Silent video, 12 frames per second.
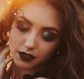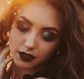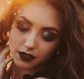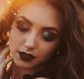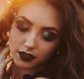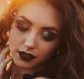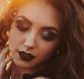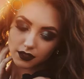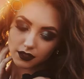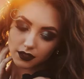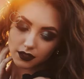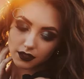
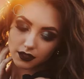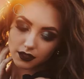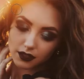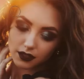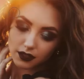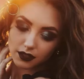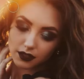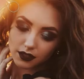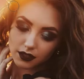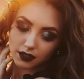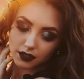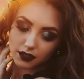
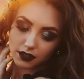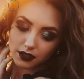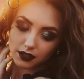[no speech]